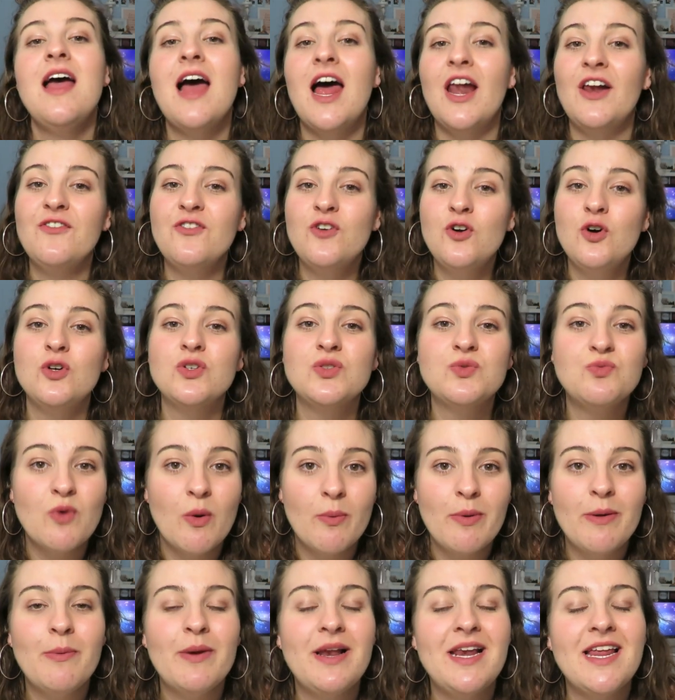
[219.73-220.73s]
and of course
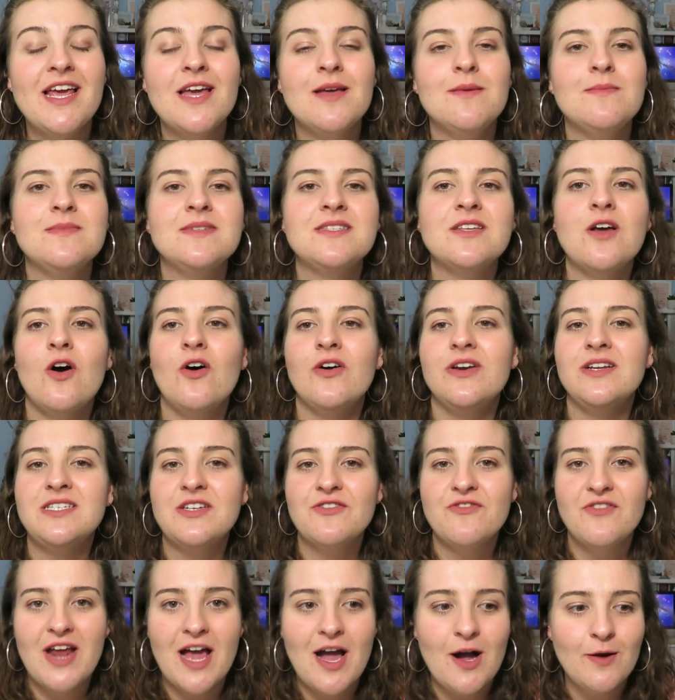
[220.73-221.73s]
Robbie Williams on
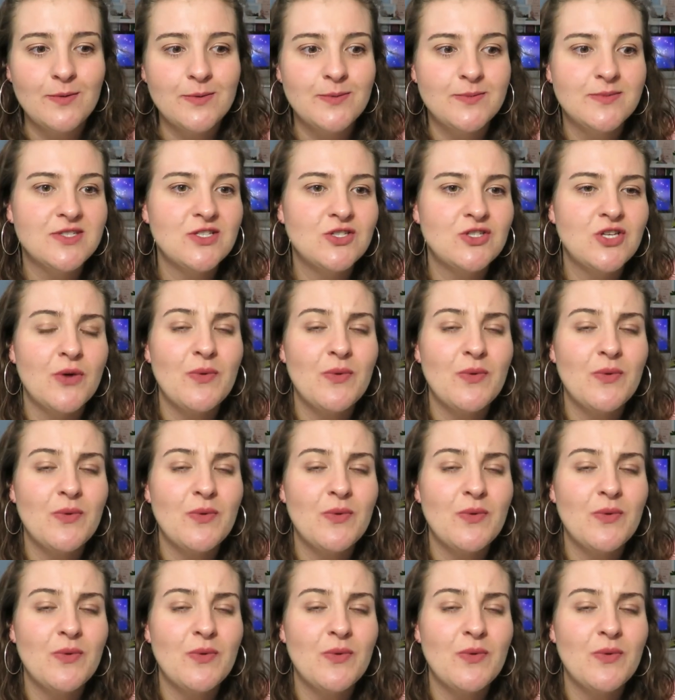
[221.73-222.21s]
different albums.